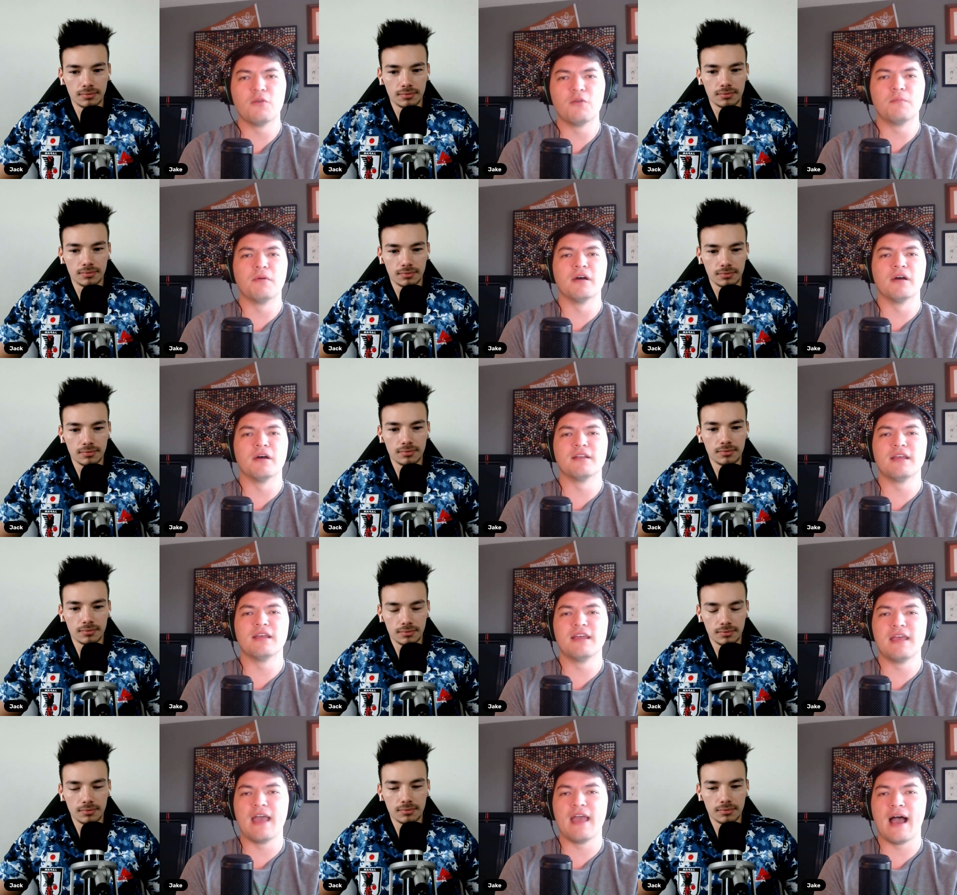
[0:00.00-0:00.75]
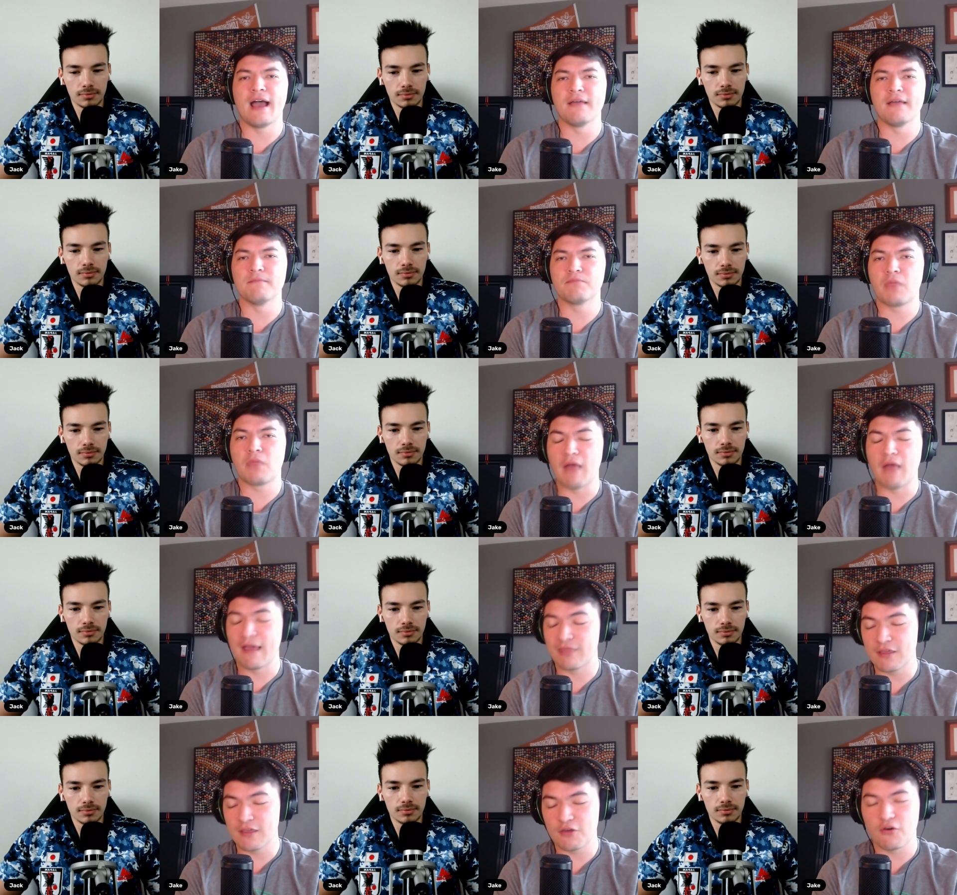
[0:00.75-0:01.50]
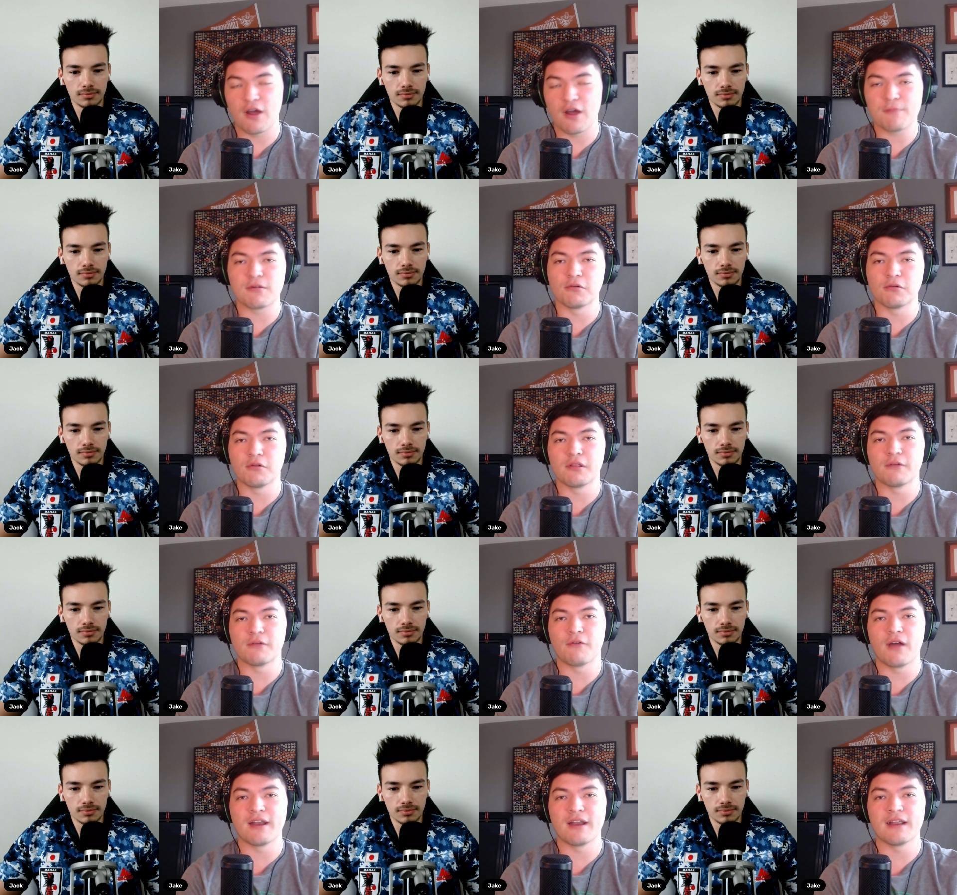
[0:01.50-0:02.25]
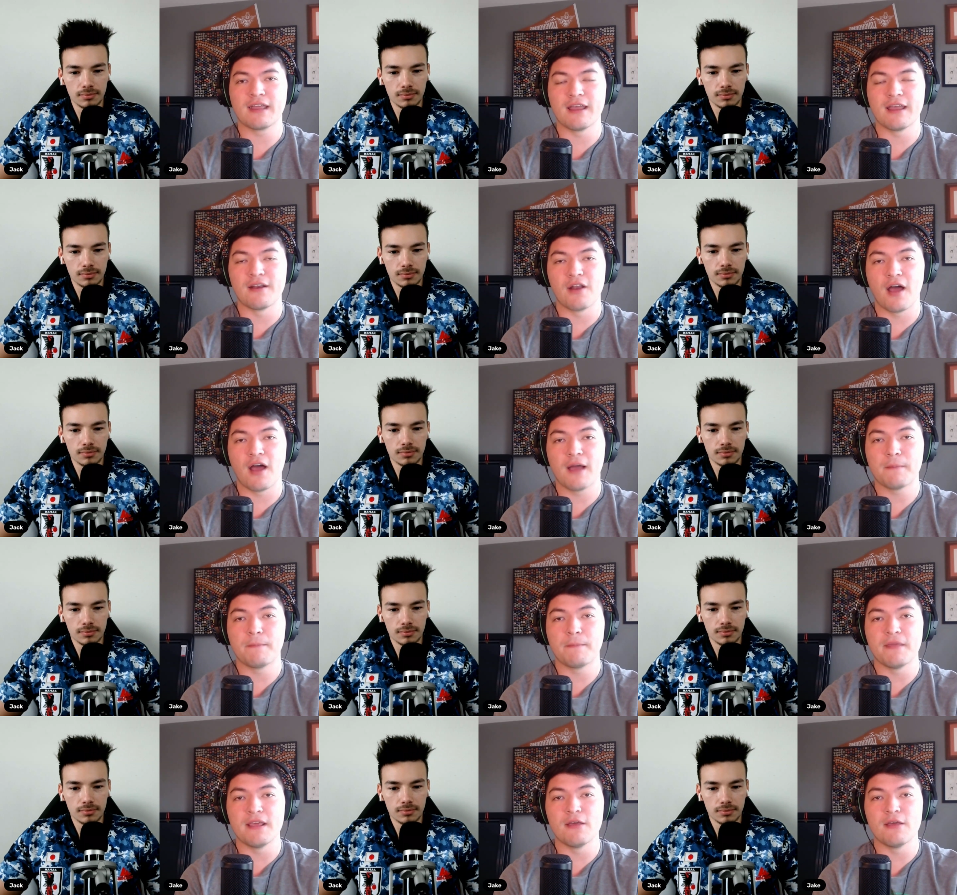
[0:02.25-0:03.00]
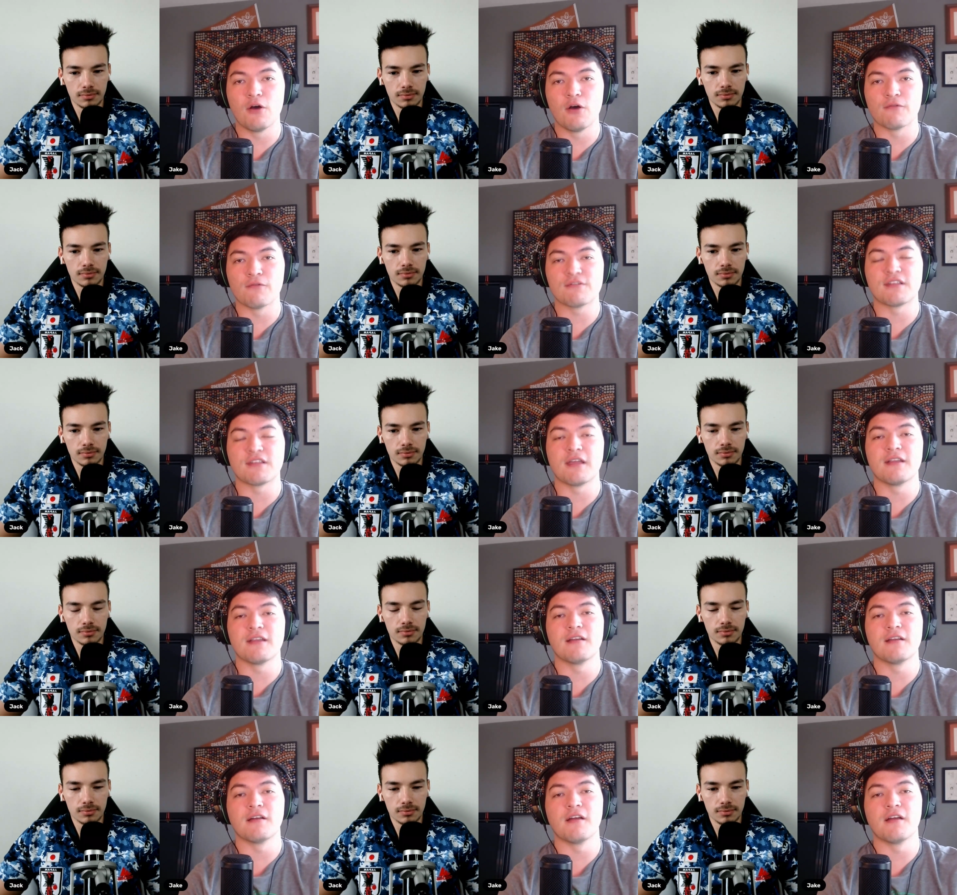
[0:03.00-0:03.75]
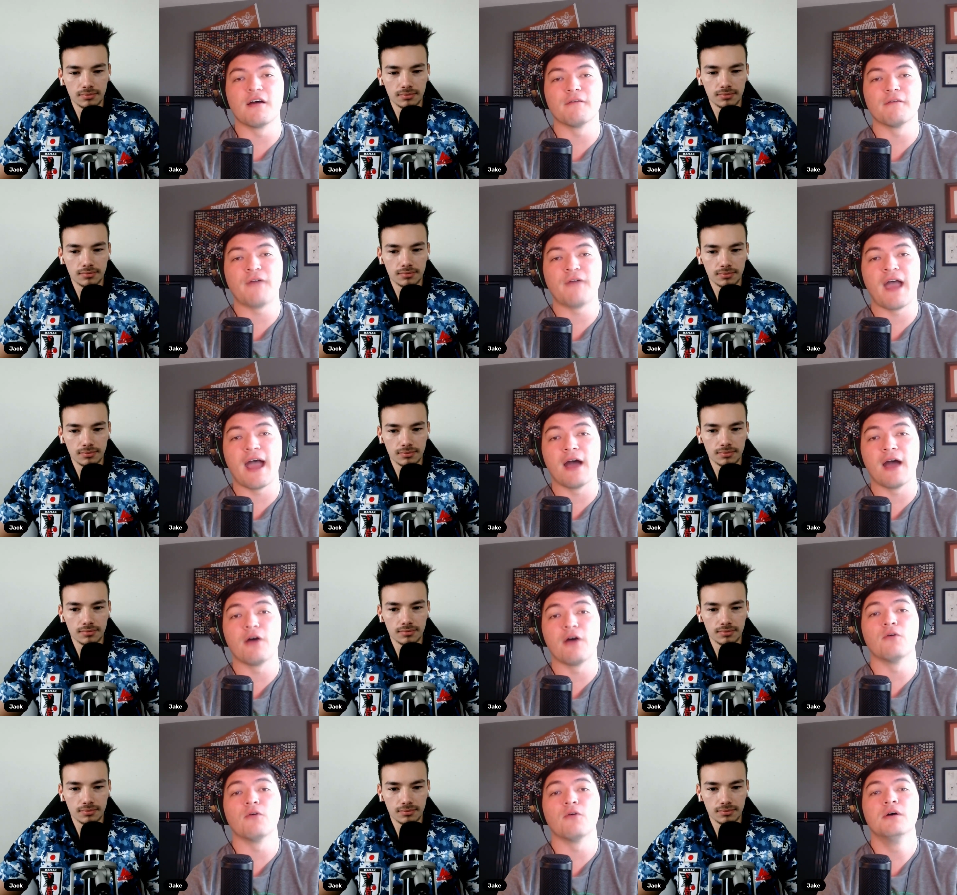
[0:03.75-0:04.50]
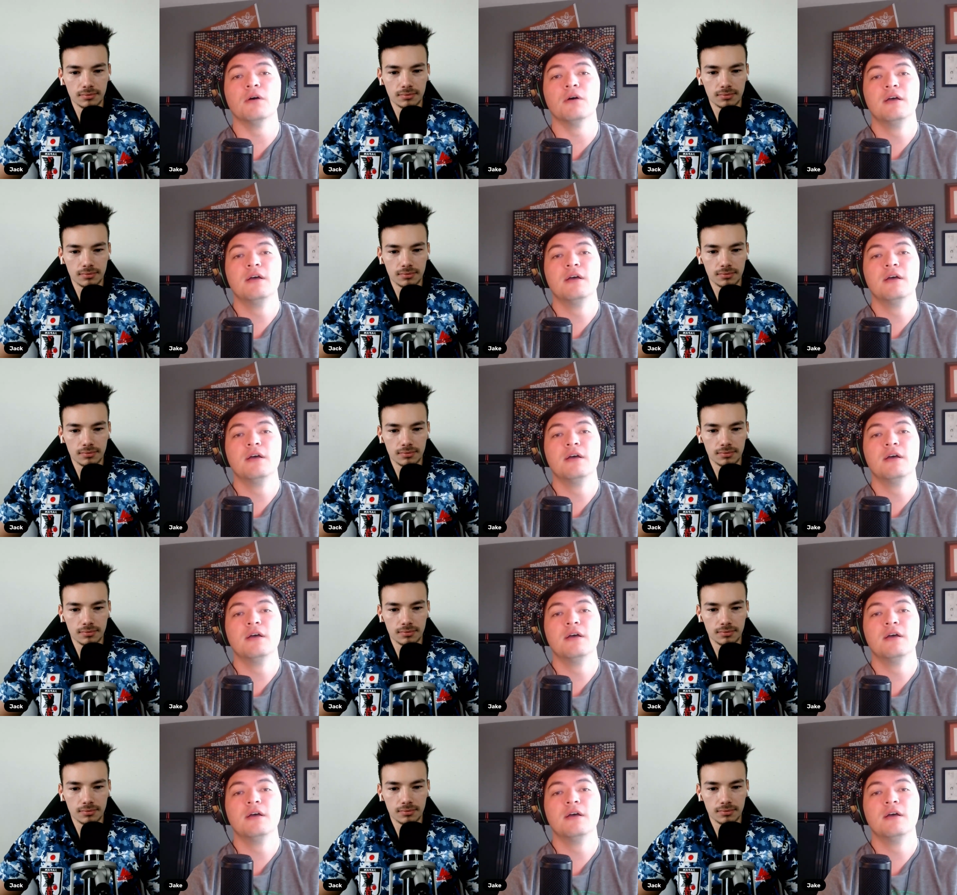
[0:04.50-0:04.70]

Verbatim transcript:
Speaker 1: But I I think you're absolutely right. It cannot be overstated enough how